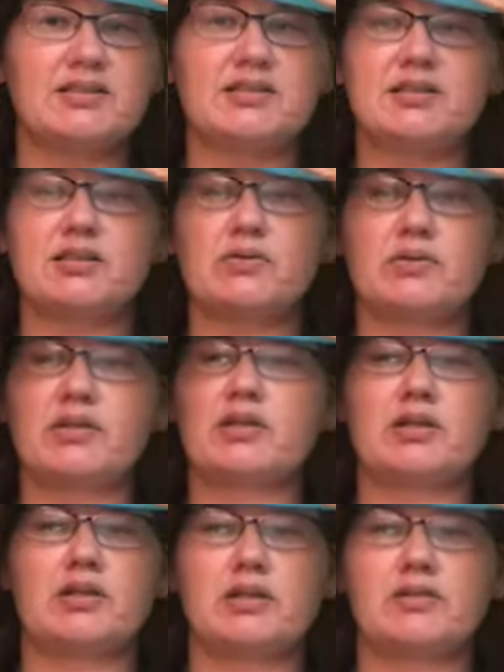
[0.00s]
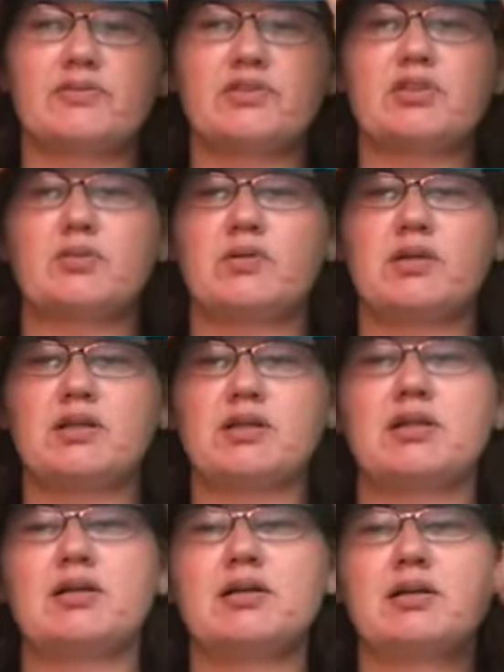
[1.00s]
as it's going to curve, because you want a
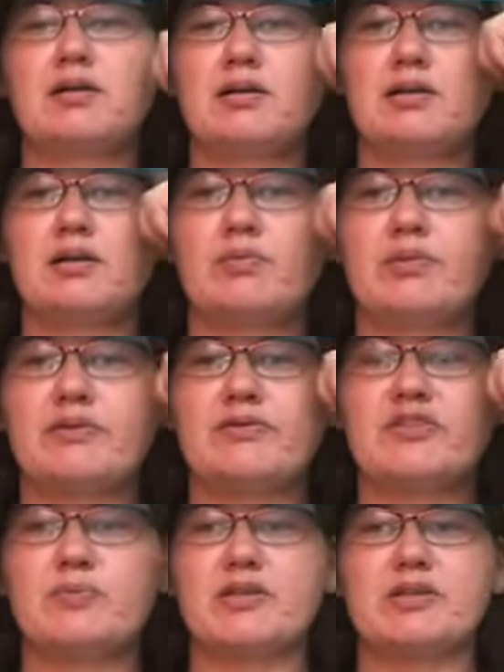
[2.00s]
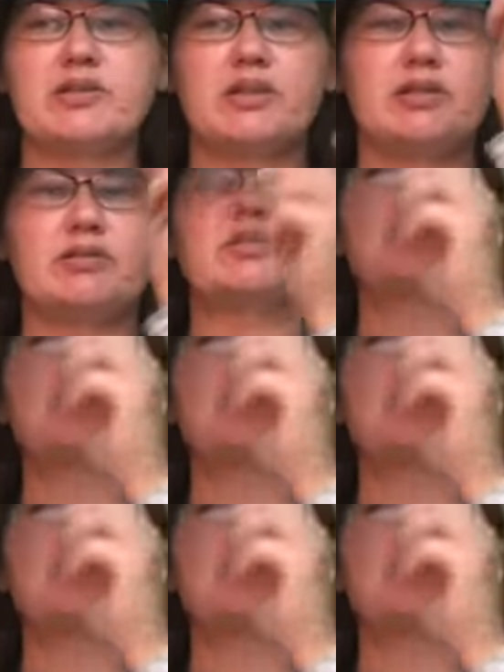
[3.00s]
bit of a space here and